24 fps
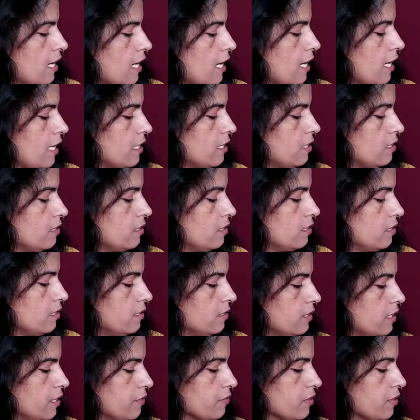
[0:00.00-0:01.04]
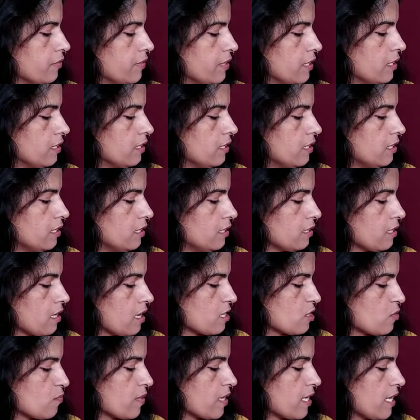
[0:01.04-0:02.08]
And uh, they've given the
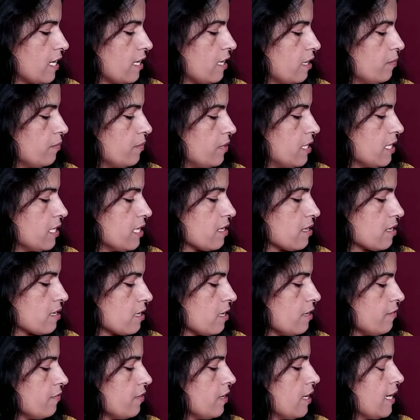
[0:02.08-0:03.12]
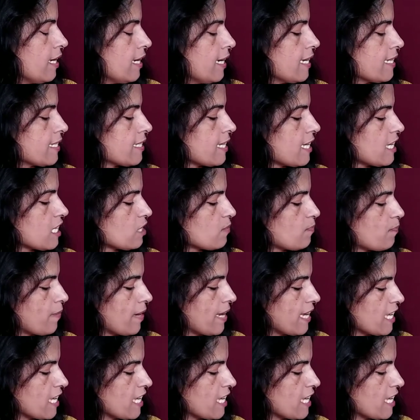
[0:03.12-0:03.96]
customer care number and stuff. It says